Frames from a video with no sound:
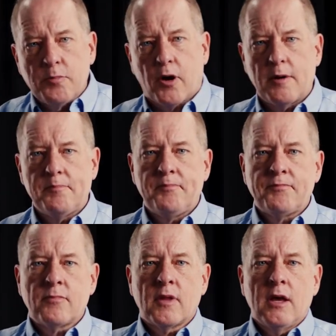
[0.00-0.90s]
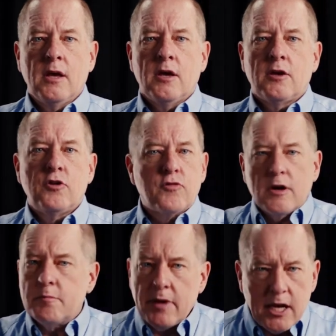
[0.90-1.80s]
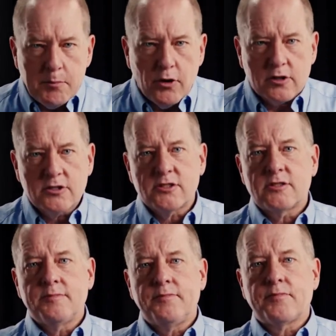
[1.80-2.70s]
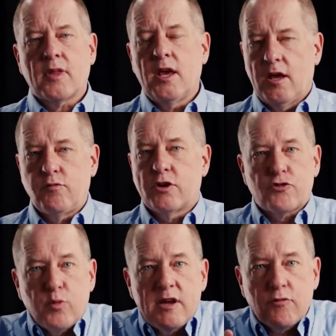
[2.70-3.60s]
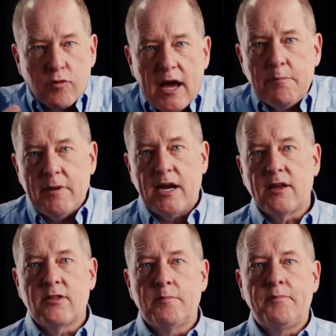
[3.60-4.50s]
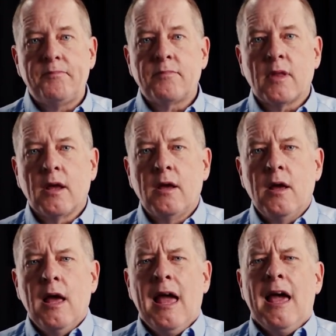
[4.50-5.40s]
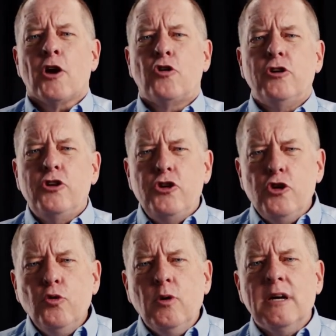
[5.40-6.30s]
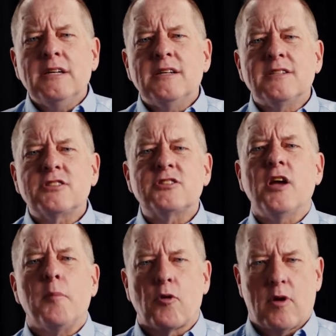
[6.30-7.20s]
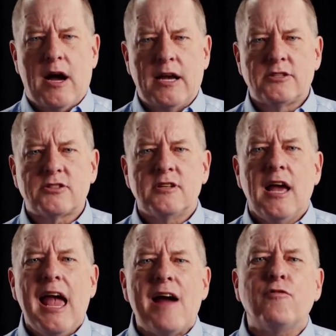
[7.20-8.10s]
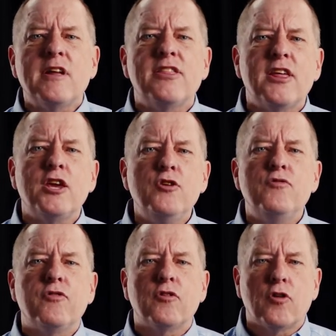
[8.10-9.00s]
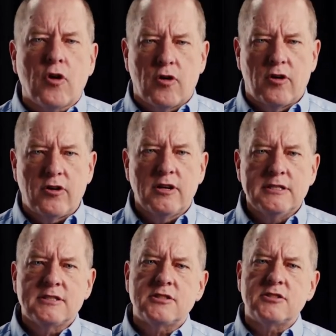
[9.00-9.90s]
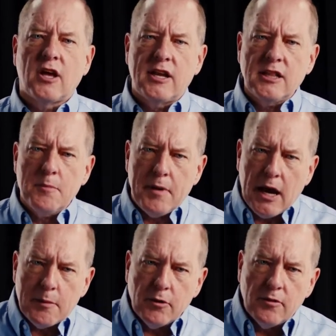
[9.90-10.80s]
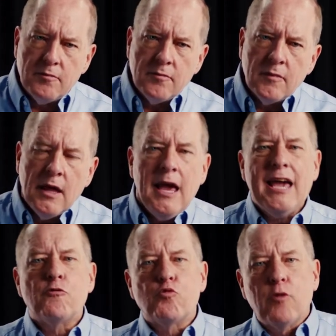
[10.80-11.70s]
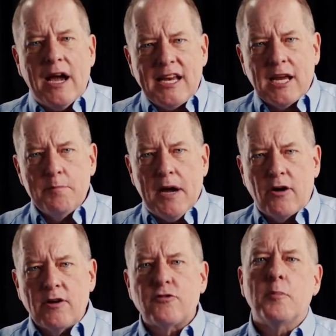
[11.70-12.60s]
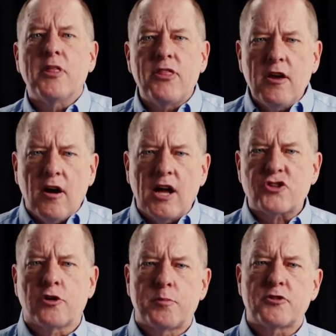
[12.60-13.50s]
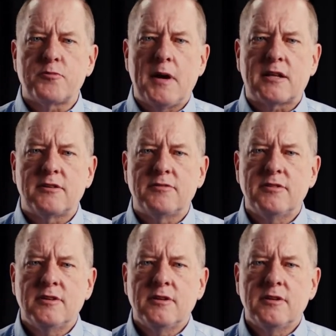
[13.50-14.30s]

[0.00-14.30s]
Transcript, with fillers: Barth, you've written many books uh, of which we have read many of them. Could you summarize everything you've learned studying the Bible and writing about it from a theological perspective?